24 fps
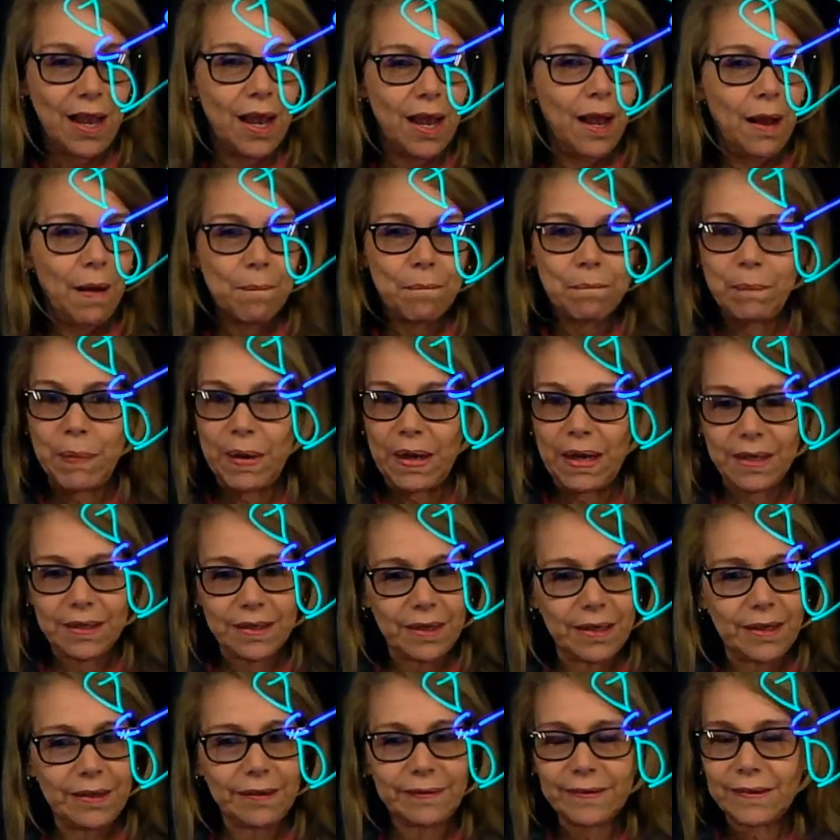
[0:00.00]
But
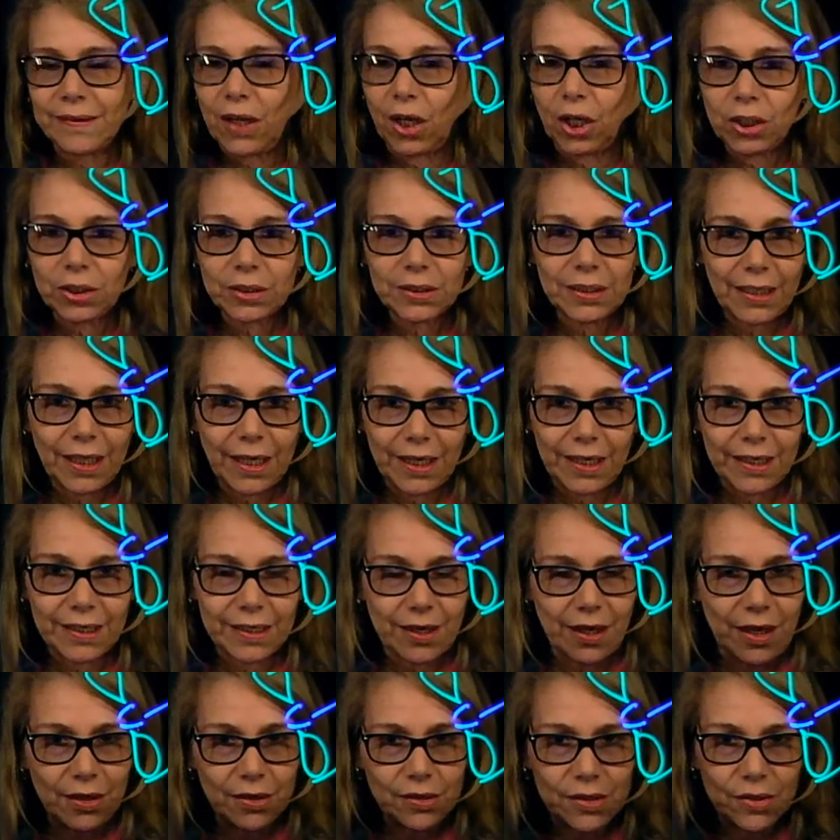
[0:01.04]
it's not like
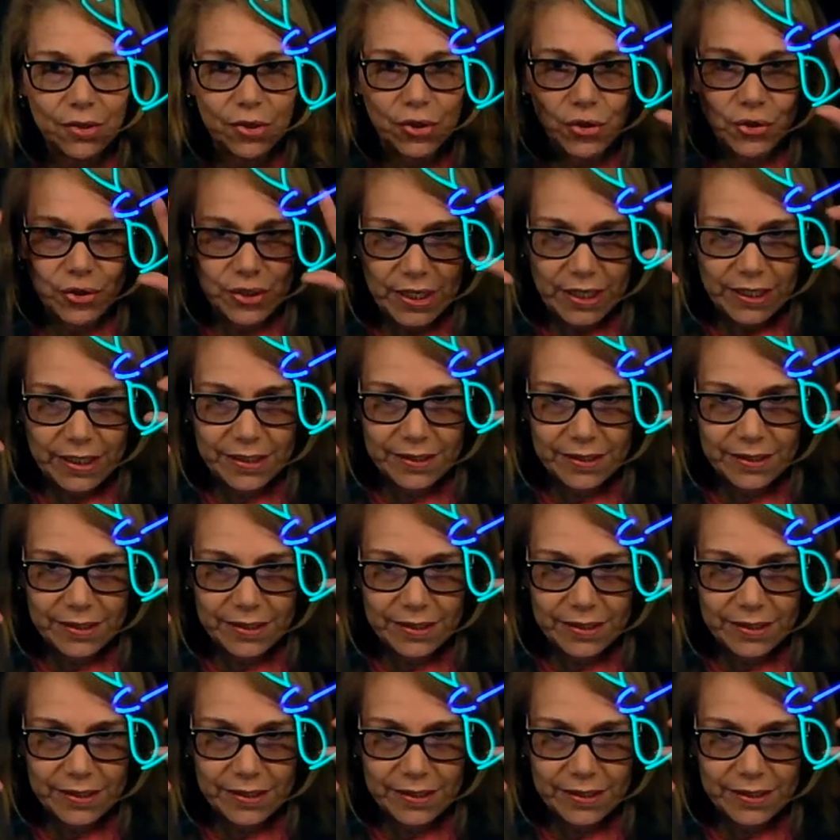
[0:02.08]
you take a